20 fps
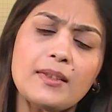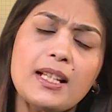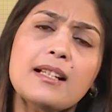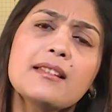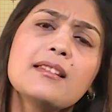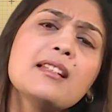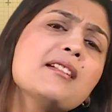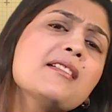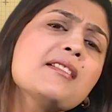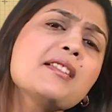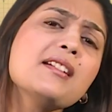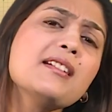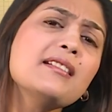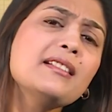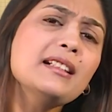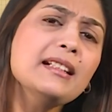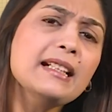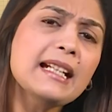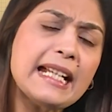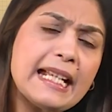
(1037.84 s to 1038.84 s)
There are
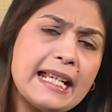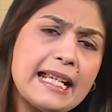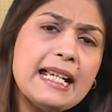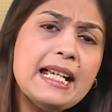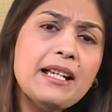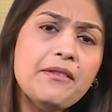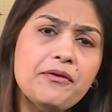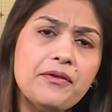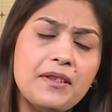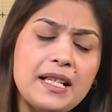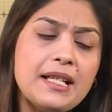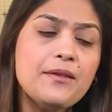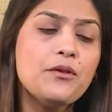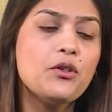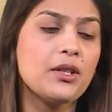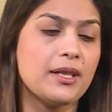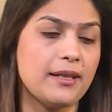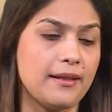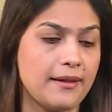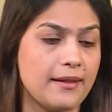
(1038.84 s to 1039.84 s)
certain key
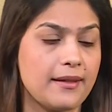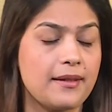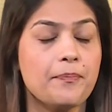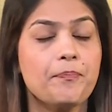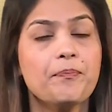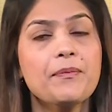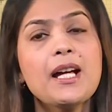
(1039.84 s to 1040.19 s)
features